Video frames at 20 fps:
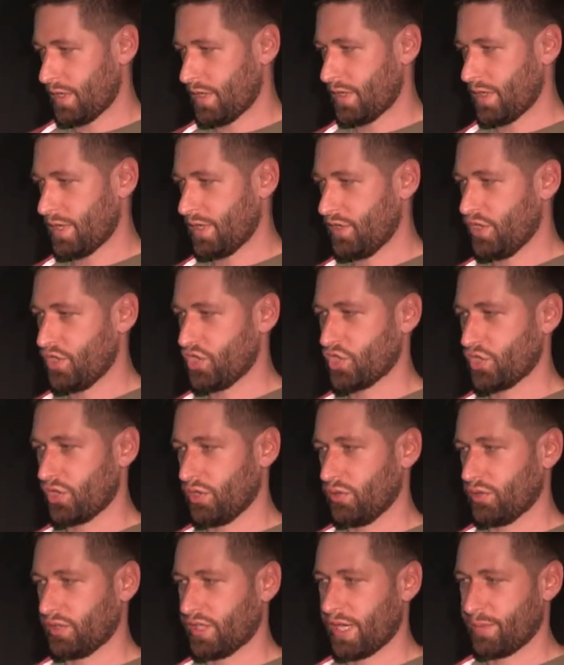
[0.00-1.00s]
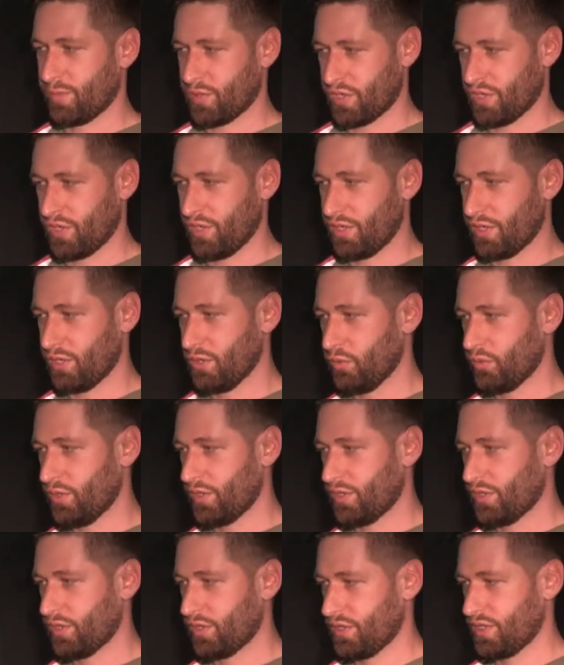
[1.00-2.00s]
additional types included,
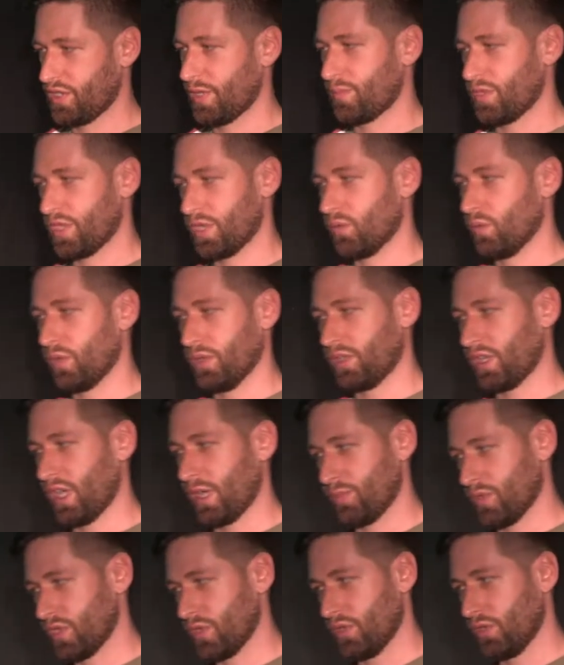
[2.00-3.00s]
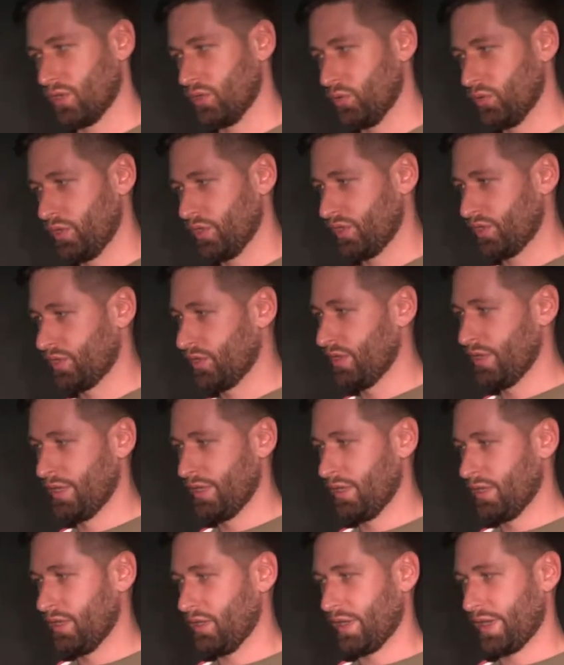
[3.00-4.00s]
subsequent types included,
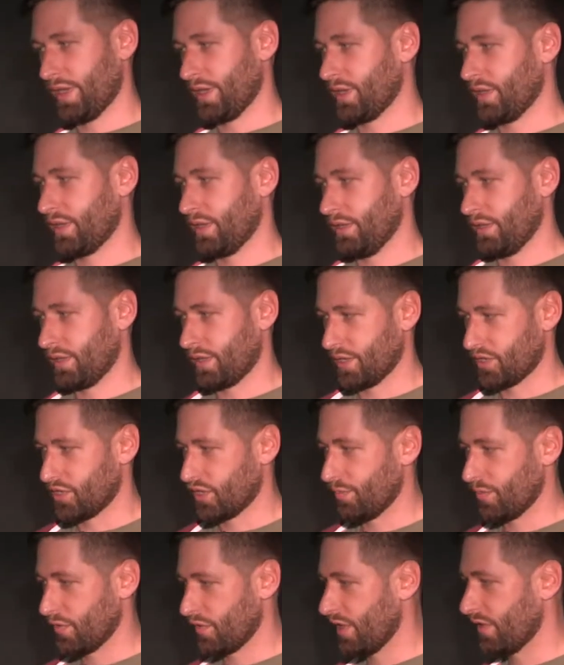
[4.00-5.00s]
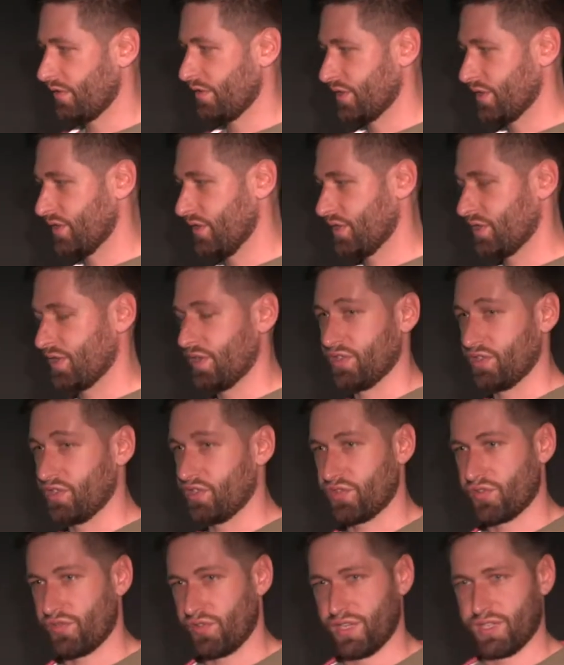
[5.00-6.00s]
like customer addresses and
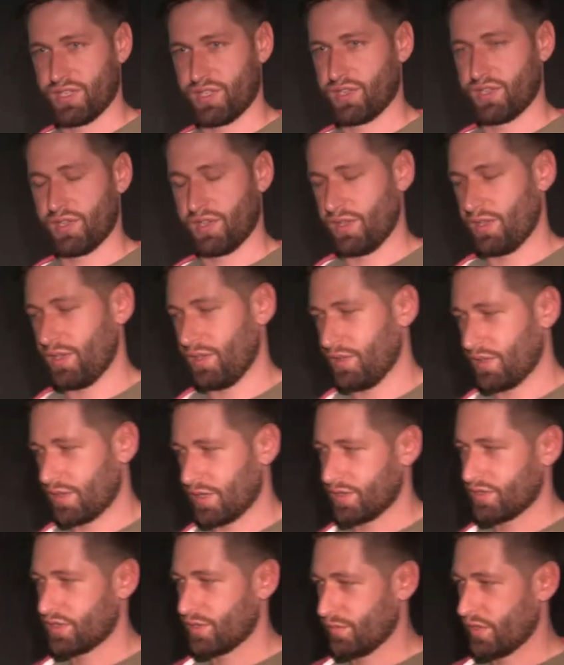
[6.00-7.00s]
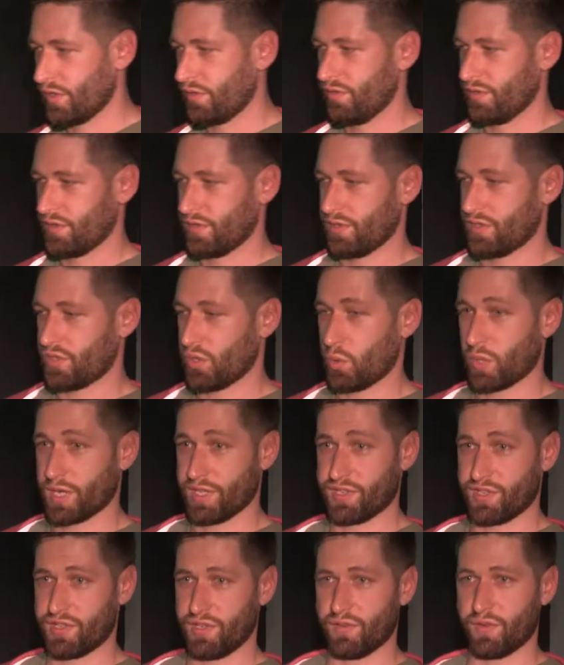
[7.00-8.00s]
streets in the customer addresses. So
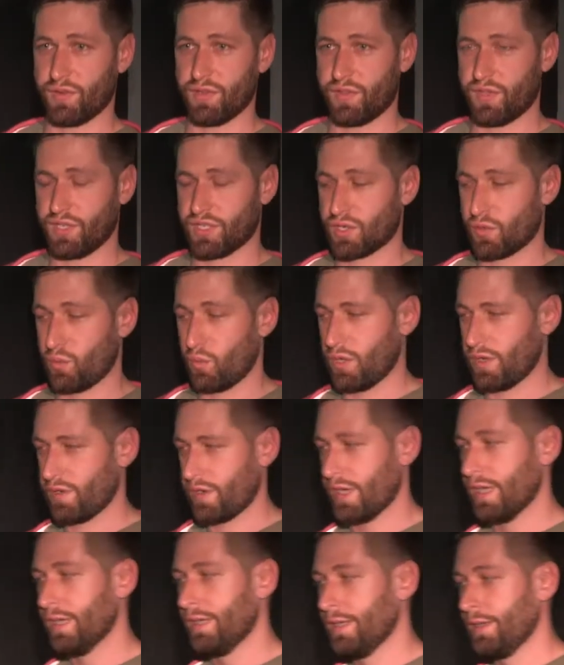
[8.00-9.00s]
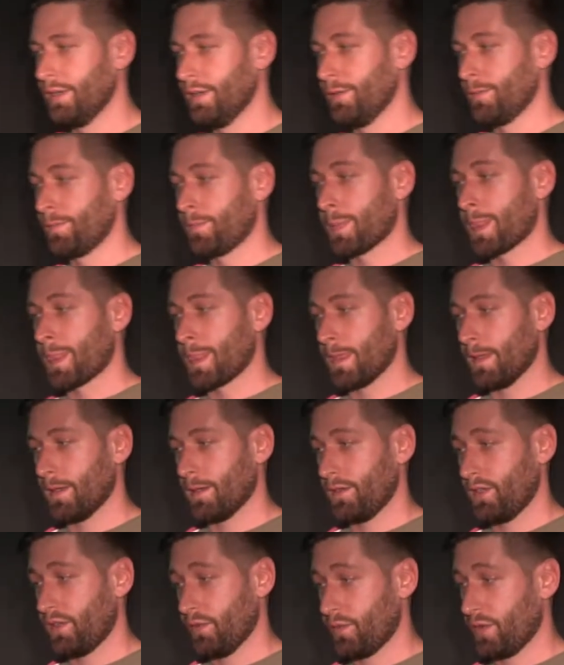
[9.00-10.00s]
considering this query
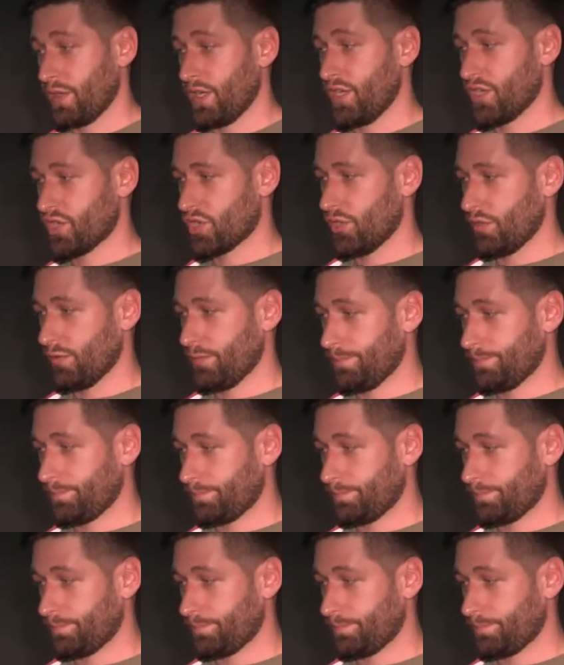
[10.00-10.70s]
definition,